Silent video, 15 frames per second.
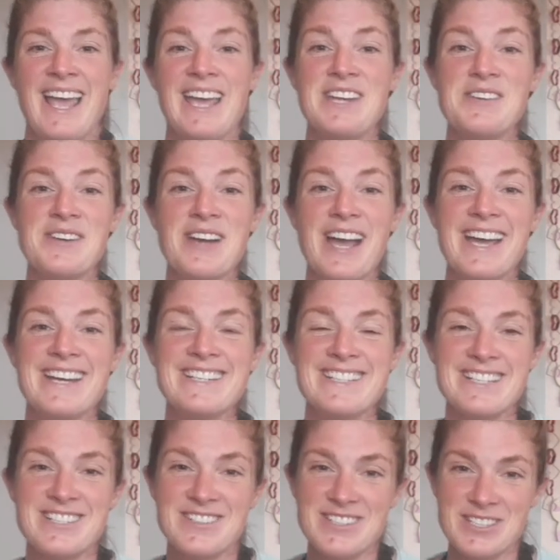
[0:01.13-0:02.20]
Hey you guys,
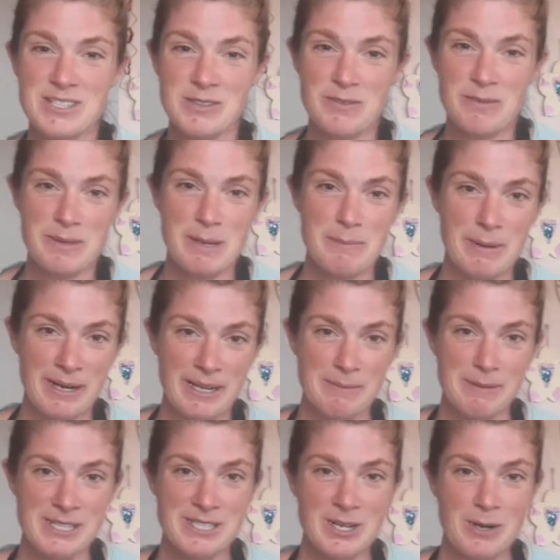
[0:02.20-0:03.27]
it's Crystal from the Abundantly
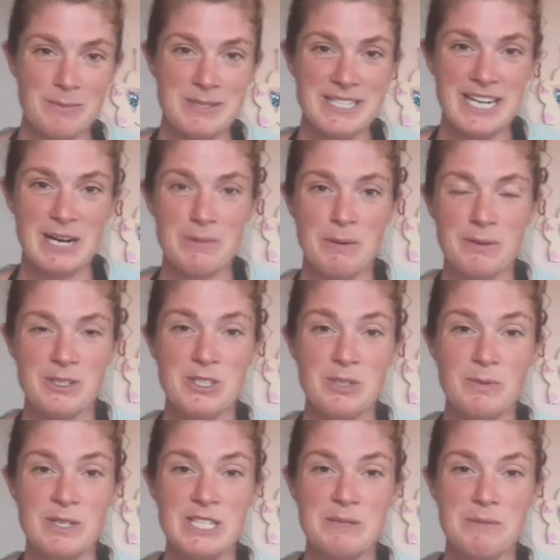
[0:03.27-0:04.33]
Blessed Homestead where we use the
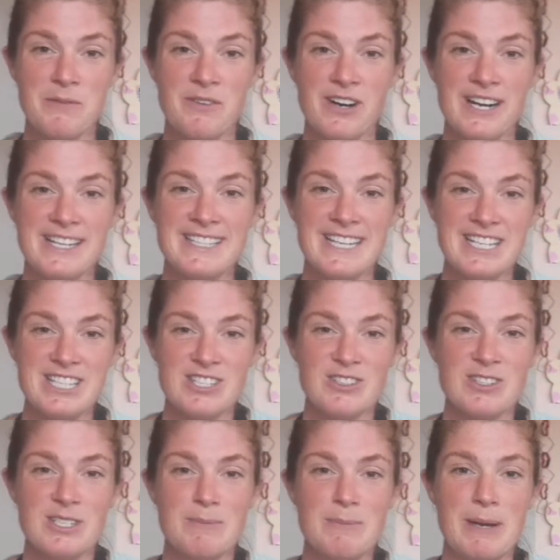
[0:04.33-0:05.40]
wisdom of our
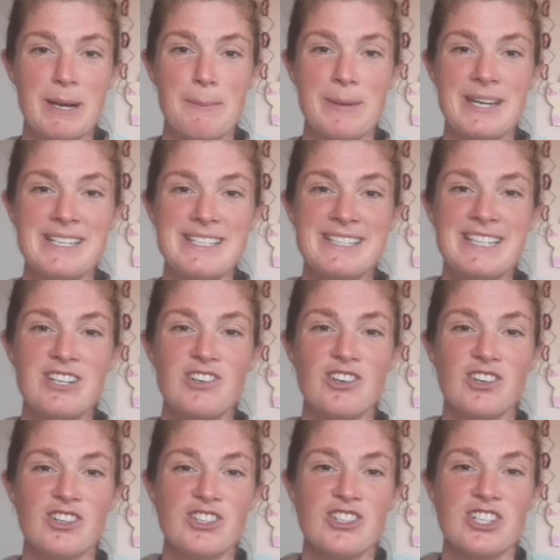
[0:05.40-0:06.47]
ancestors to make amazing,
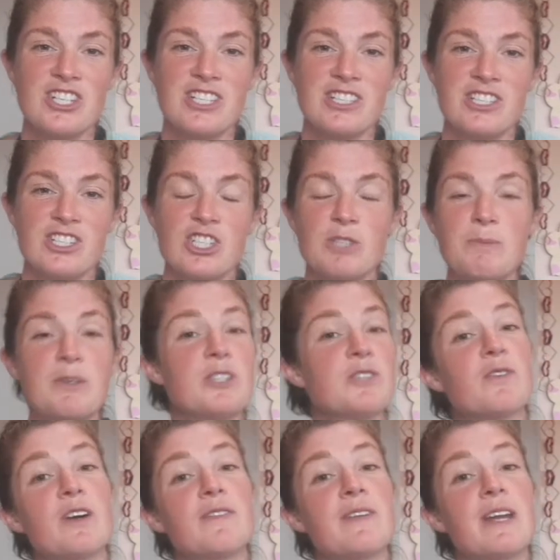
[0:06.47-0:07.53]
nourishing, delicious meals
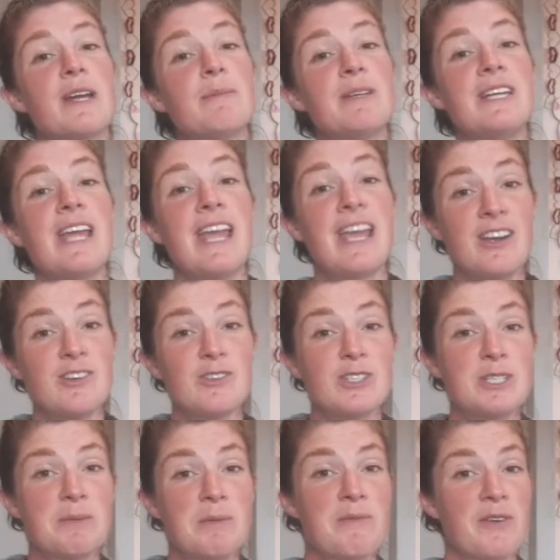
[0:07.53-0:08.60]
for our family and grow
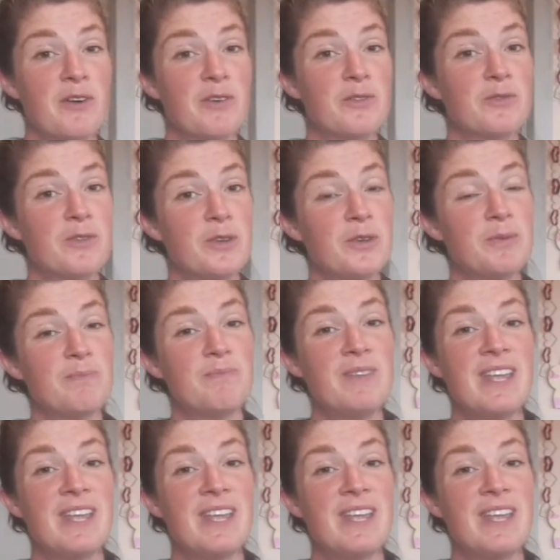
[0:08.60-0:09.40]
some of our own food.